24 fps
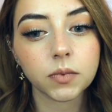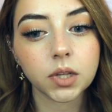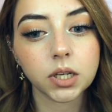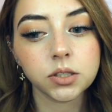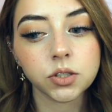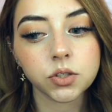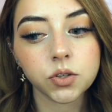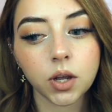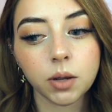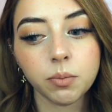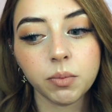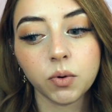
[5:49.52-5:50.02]

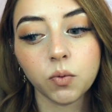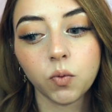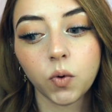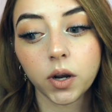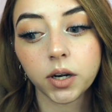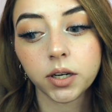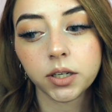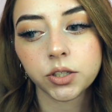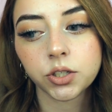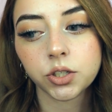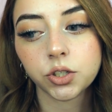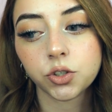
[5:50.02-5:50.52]
and so I've been
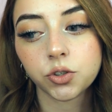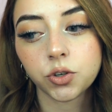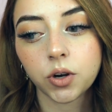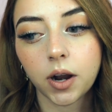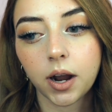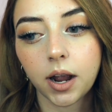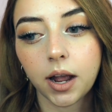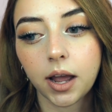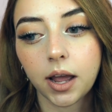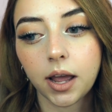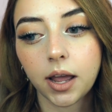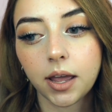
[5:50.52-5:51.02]
wanting to
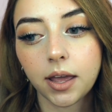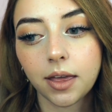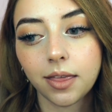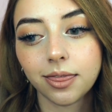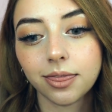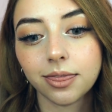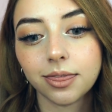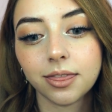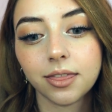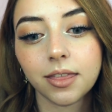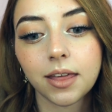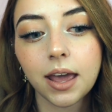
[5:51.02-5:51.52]
try
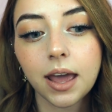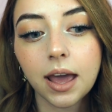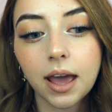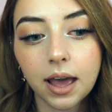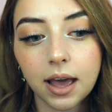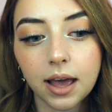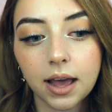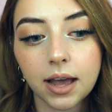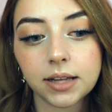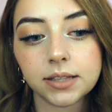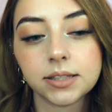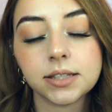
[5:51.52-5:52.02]

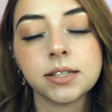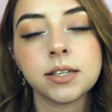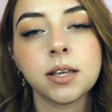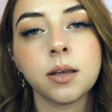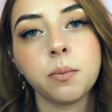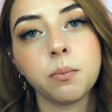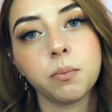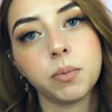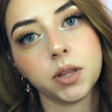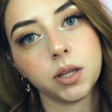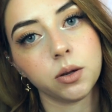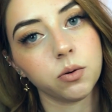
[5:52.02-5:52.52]
that,
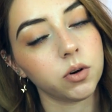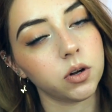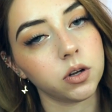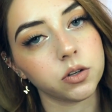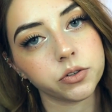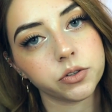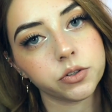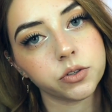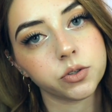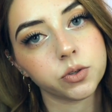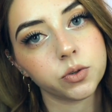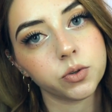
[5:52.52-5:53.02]
but they were
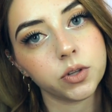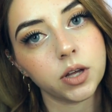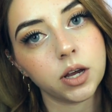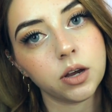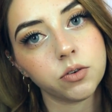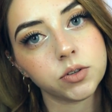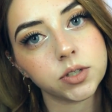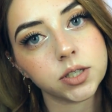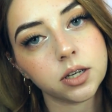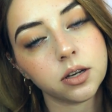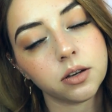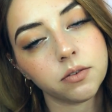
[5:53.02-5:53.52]
also sold
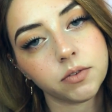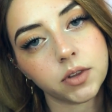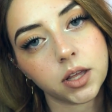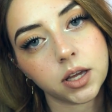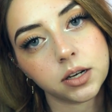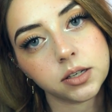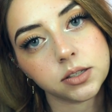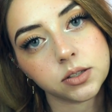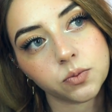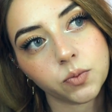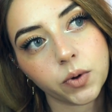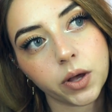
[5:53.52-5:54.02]
out of that as